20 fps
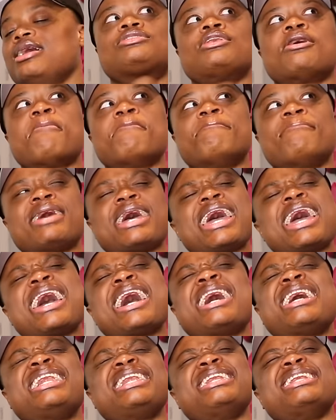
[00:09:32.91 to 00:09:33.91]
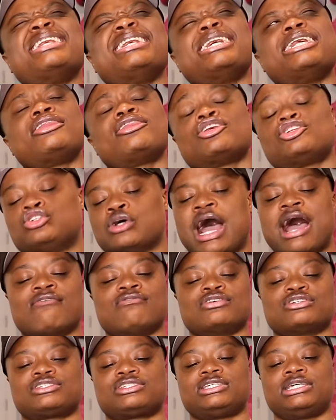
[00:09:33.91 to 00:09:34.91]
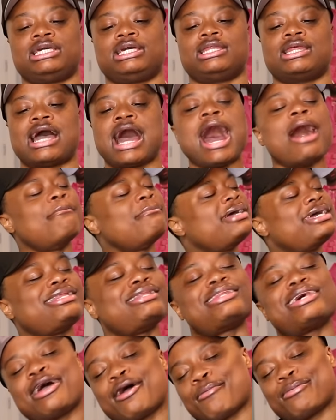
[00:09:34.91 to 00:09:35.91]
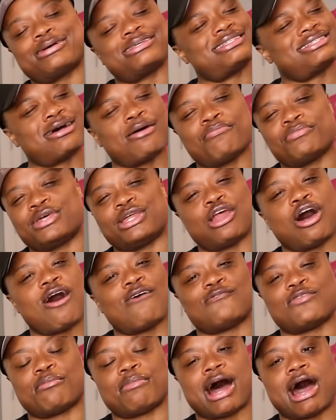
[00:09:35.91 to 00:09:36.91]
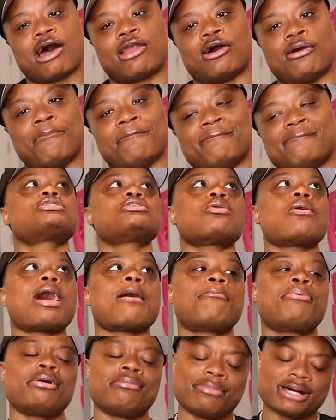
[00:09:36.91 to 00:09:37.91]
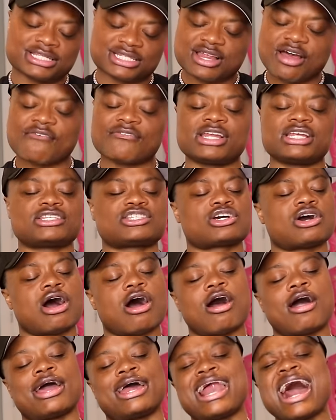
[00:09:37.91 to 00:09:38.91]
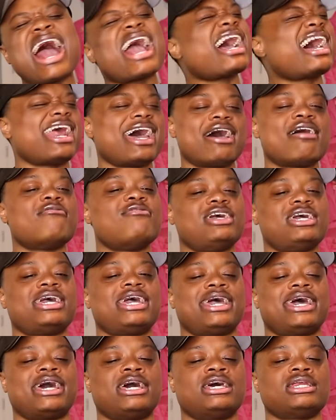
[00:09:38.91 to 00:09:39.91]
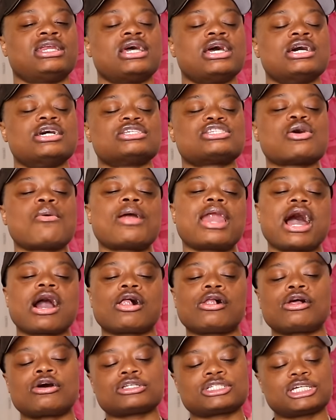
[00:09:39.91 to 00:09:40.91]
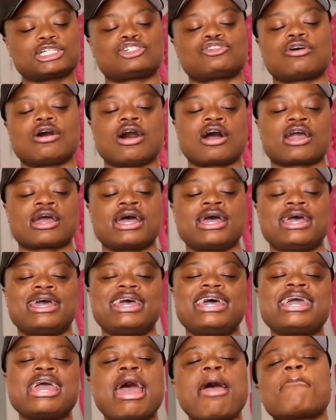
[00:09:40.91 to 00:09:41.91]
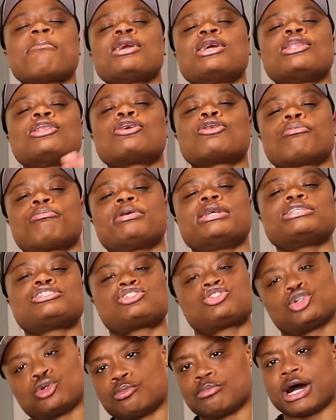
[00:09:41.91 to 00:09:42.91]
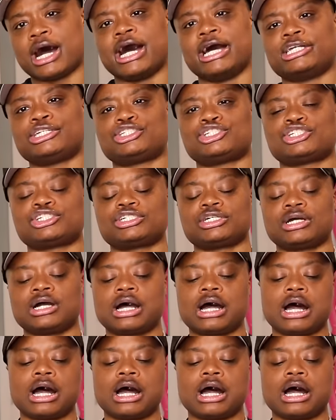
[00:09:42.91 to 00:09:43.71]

The man in the driver's seat, I mean, there was something off about him. So I put myself in his car and I got a heavy hand. So when I closed the trunk, he gave me a little bit too much.